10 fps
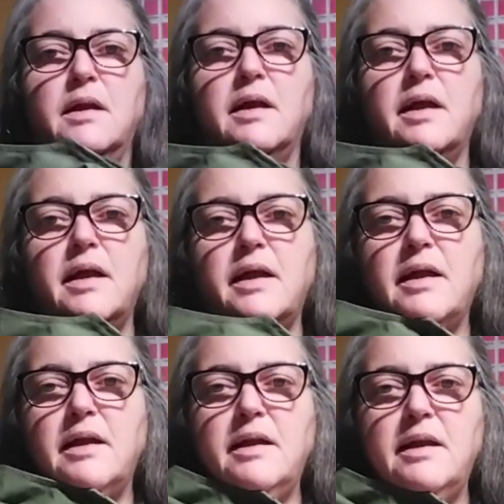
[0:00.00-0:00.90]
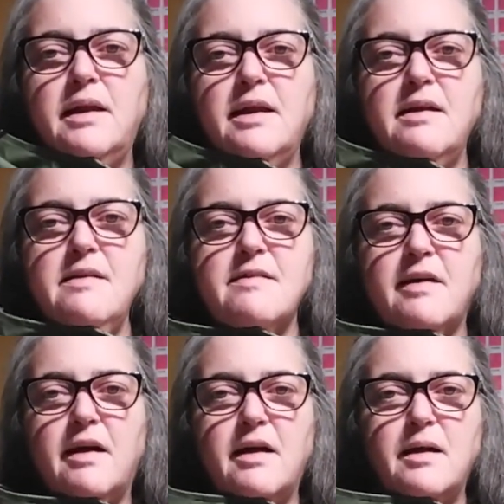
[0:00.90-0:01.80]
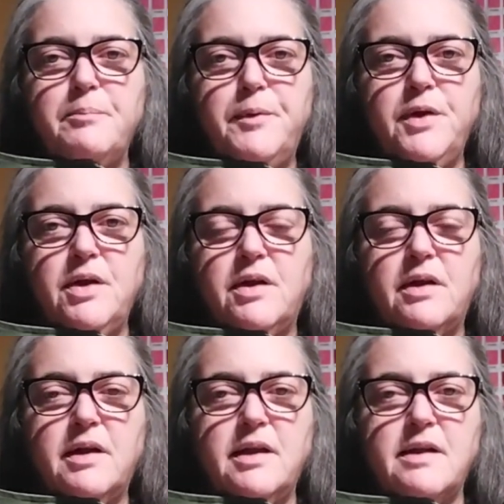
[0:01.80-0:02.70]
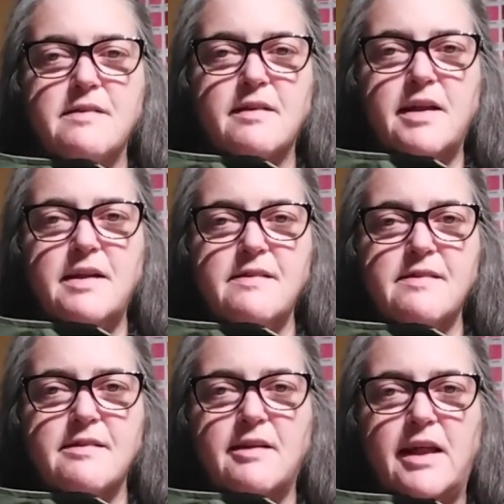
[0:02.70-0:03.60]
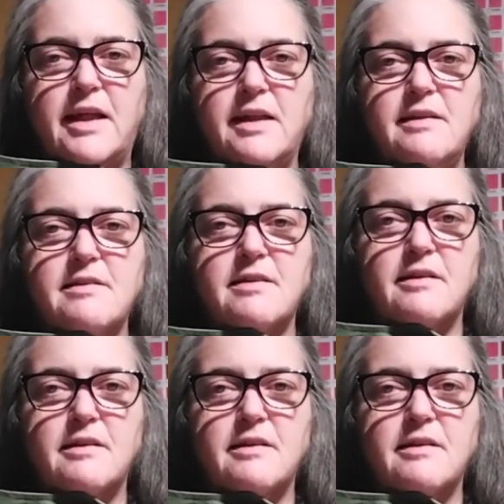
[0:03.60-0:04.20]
And these are put on a slight slant,